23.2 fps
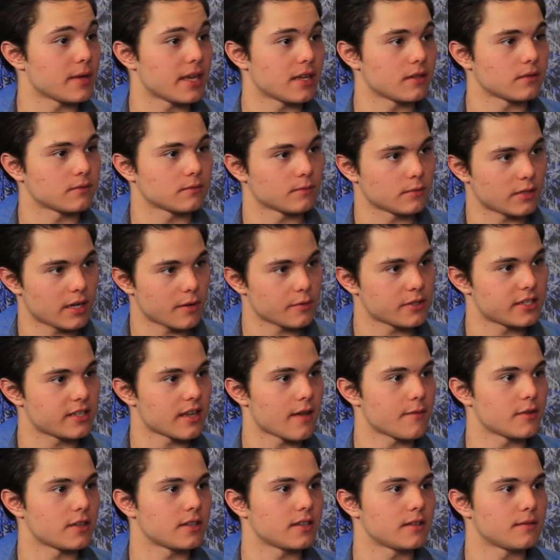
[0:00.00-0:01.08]
Man, when I was
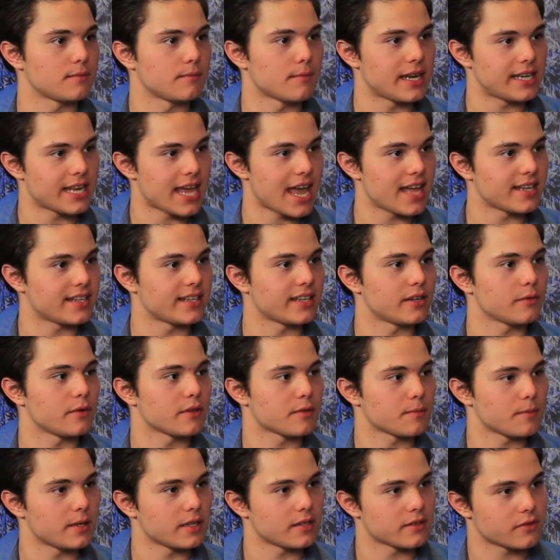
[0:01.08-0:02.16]
7, and my dad did it
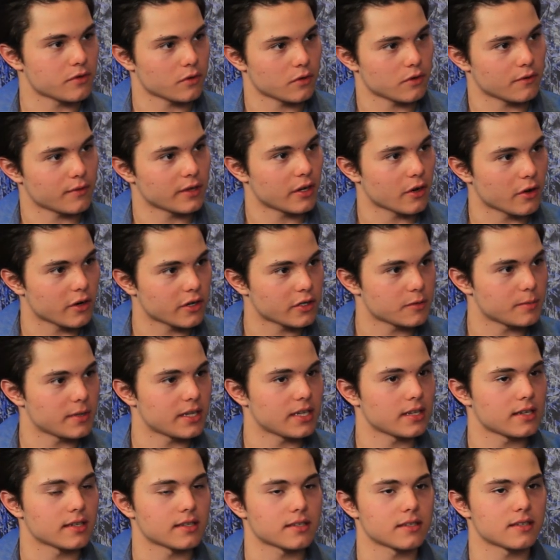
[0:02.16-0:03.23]
with me to sort of encourage
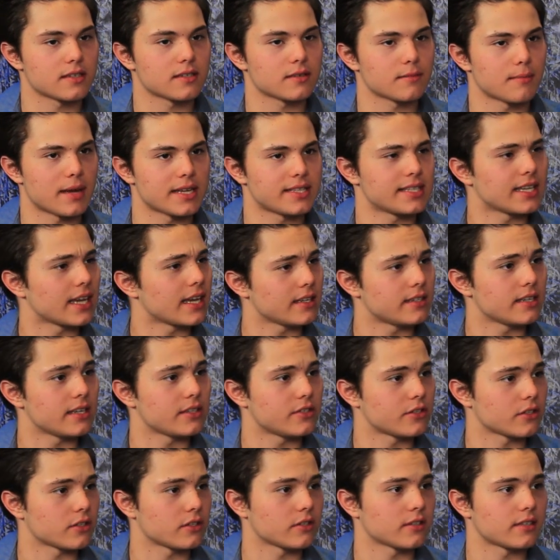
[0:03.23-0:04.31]
me, because my singing
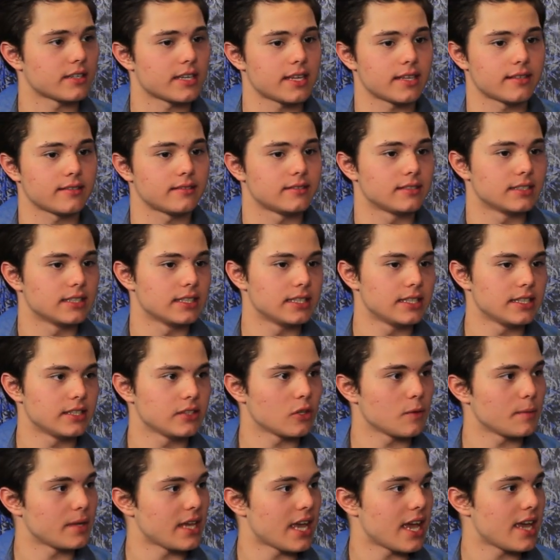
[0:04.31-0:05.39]
teacher had
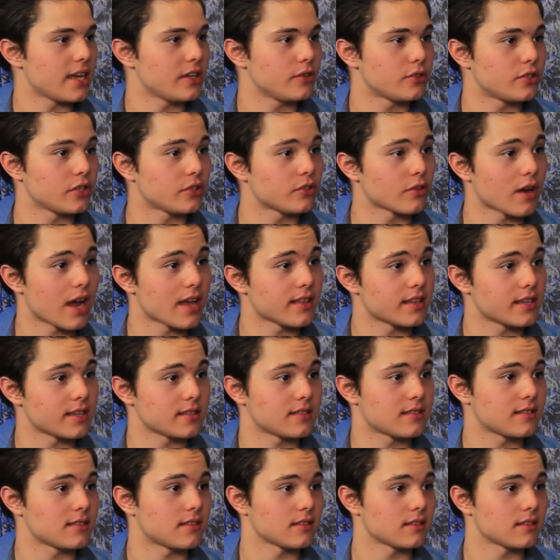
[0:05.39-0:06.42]
told me, hey, you should try this.